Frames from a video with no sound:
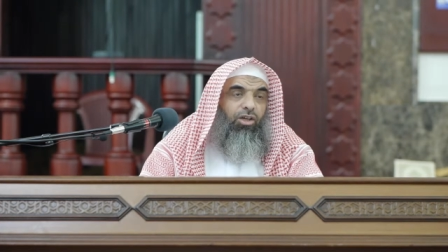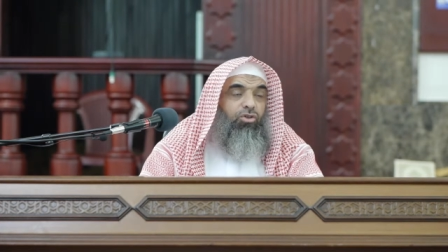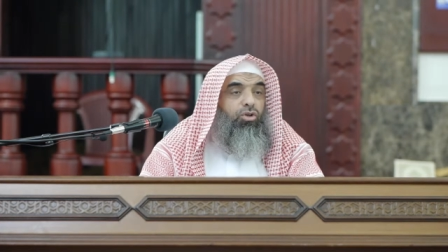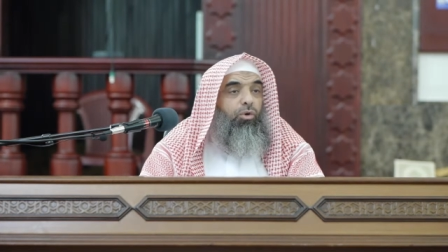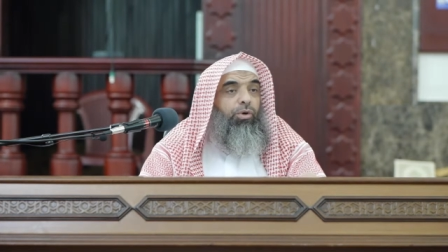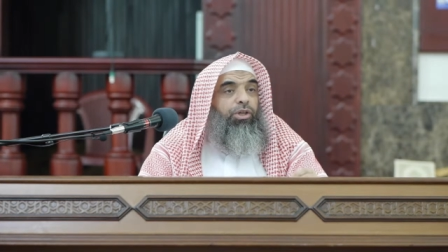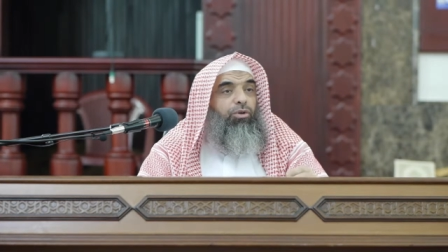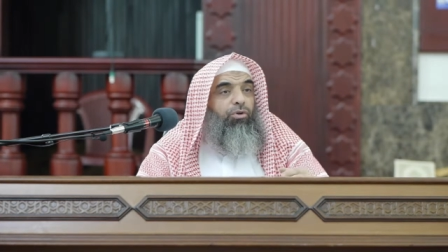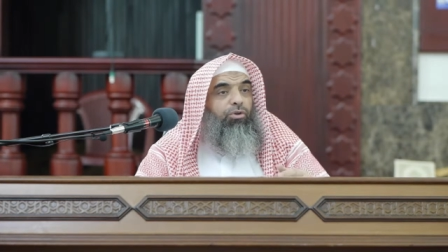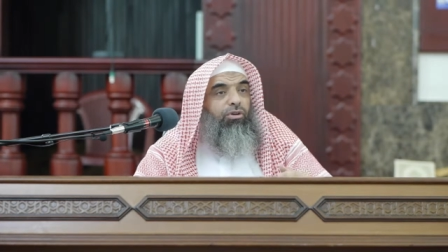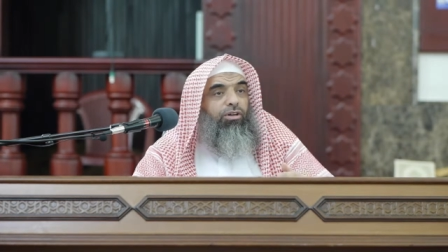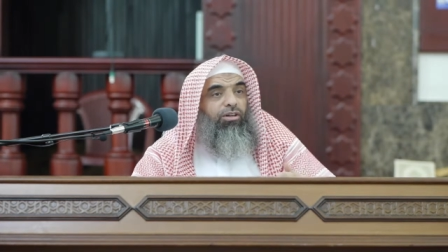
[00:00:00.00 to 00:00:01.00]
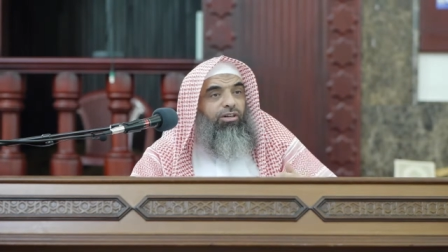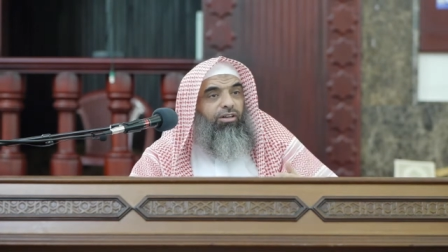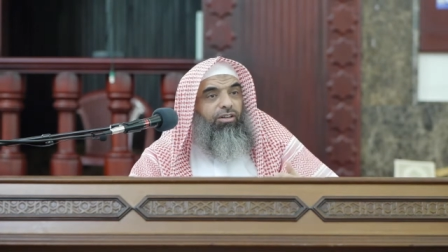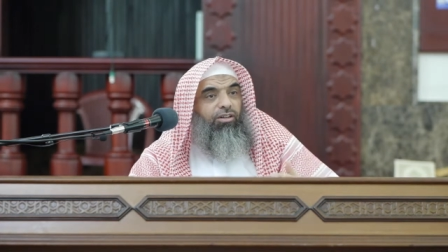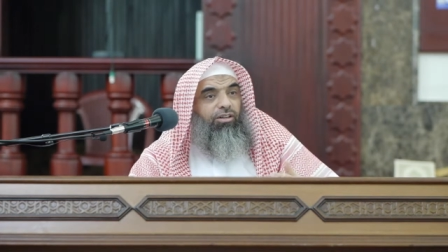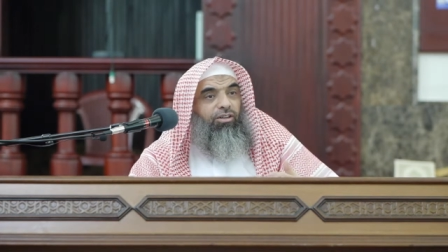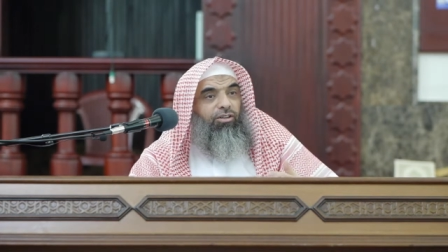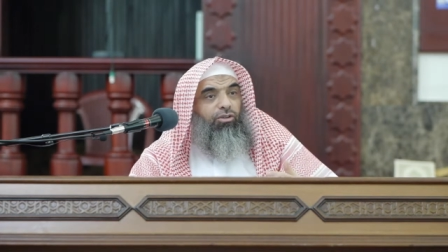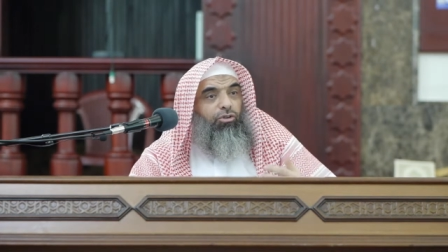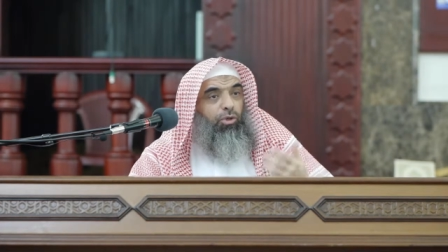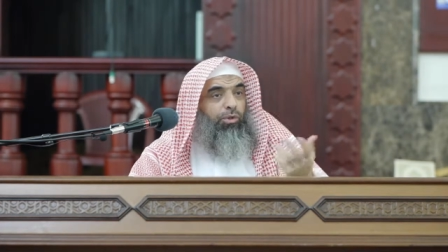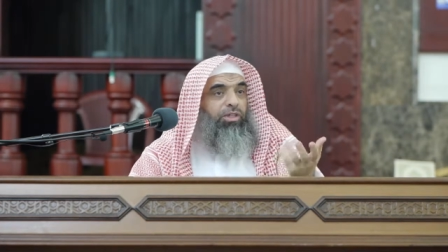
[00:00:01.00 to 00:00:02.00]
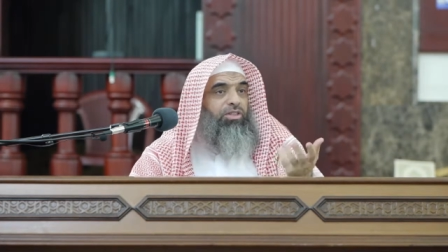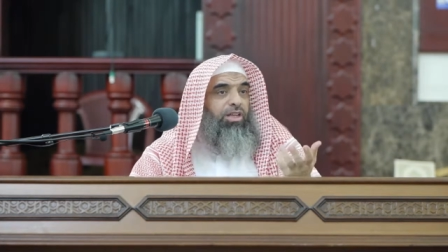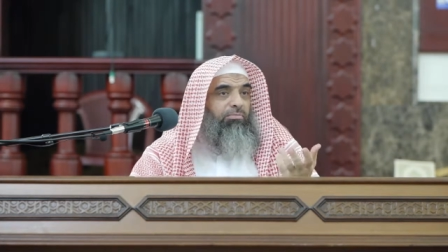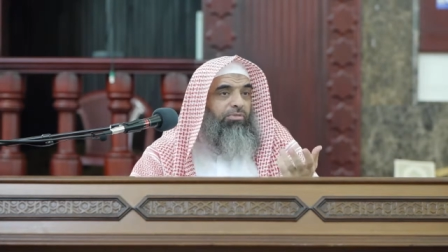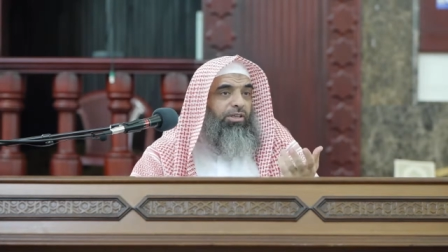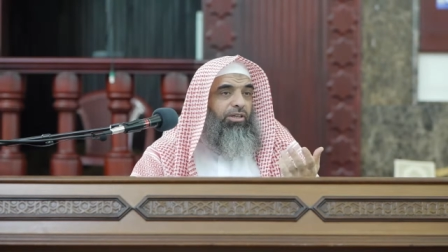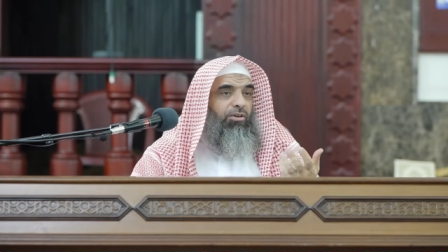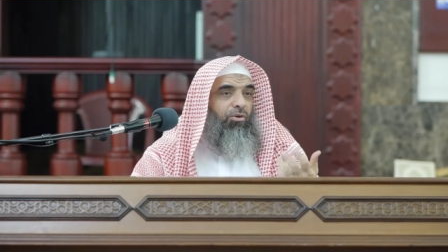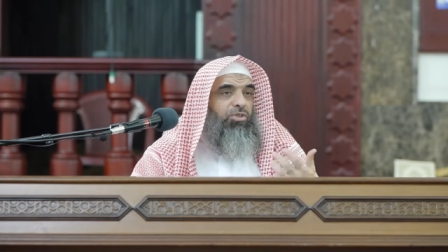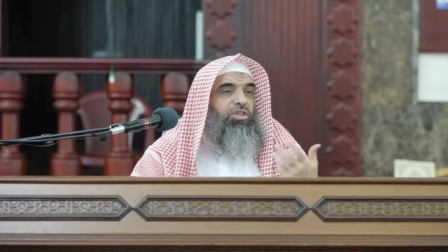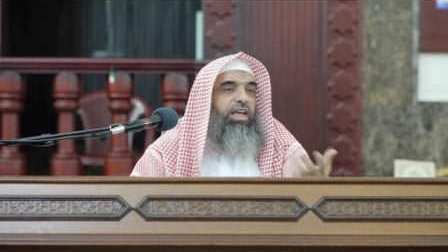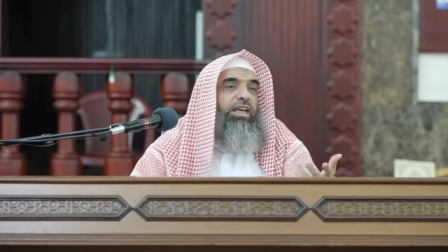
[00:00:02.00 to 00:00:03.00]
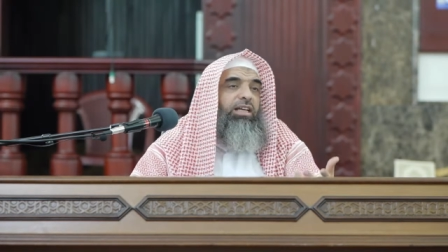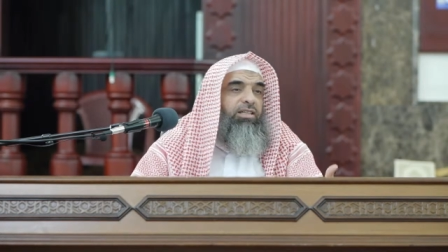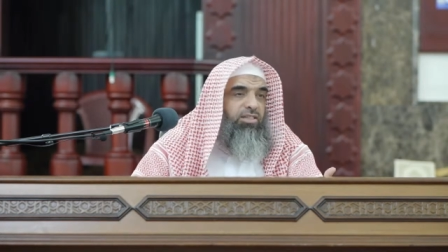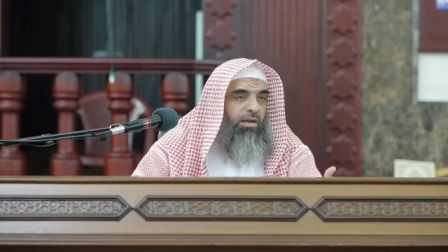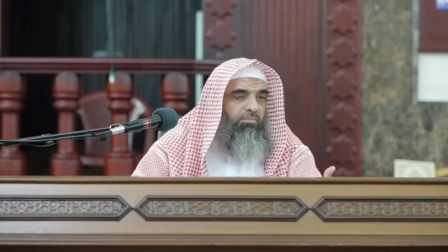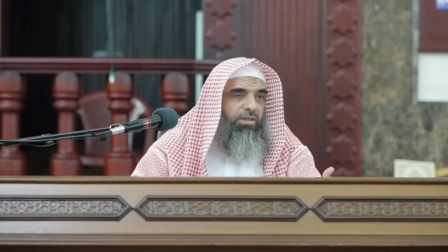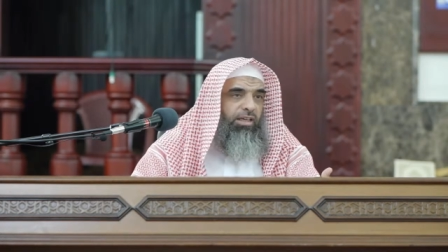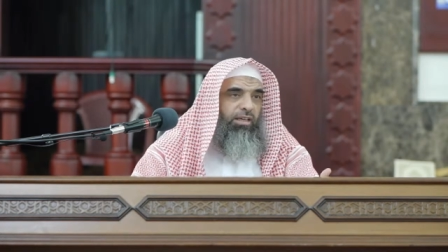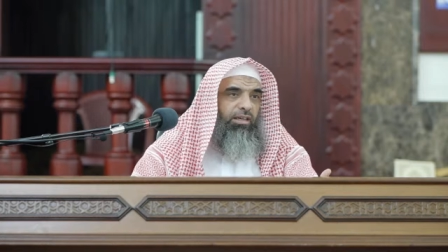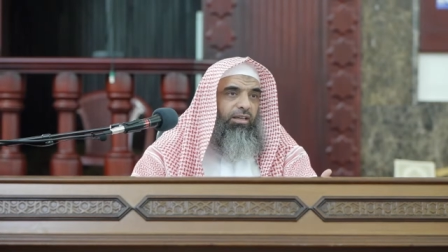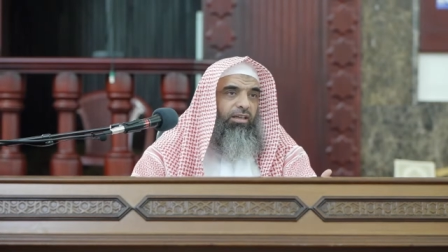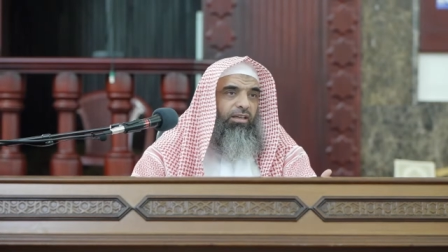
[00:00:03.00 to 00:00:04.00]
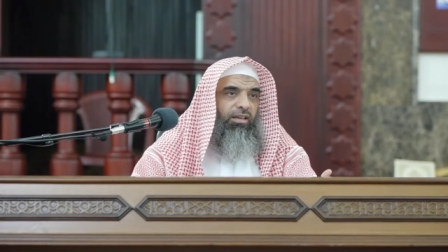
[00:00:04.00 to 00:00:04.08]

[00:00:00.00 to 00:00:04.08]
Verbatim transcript: So when you're doing something or saying something,